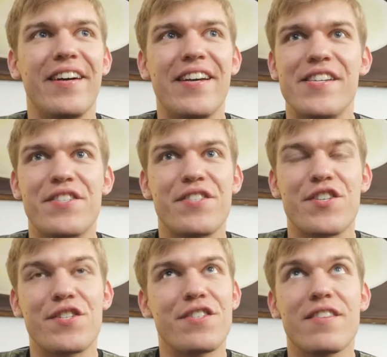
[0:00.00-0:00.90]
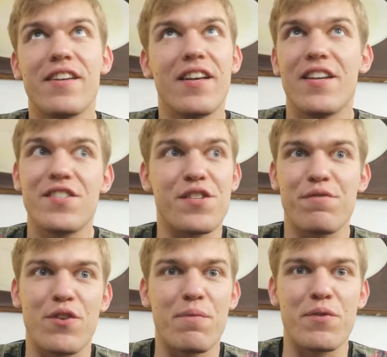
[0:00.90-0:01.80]
is just it's just
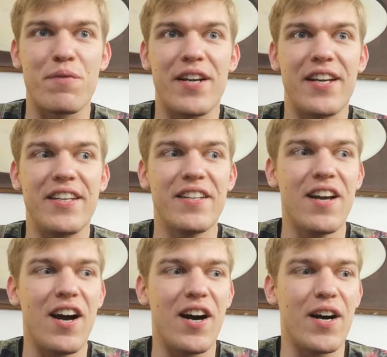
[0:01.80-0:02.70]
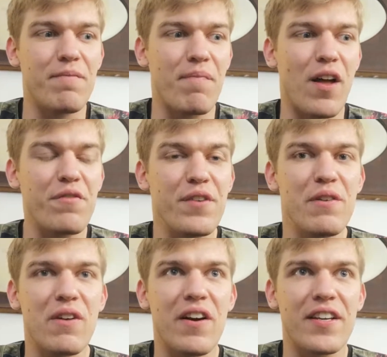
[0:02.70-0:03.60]
phenomenal, really. I
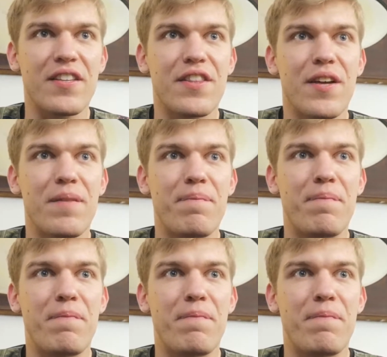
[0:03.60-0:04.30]
feel like the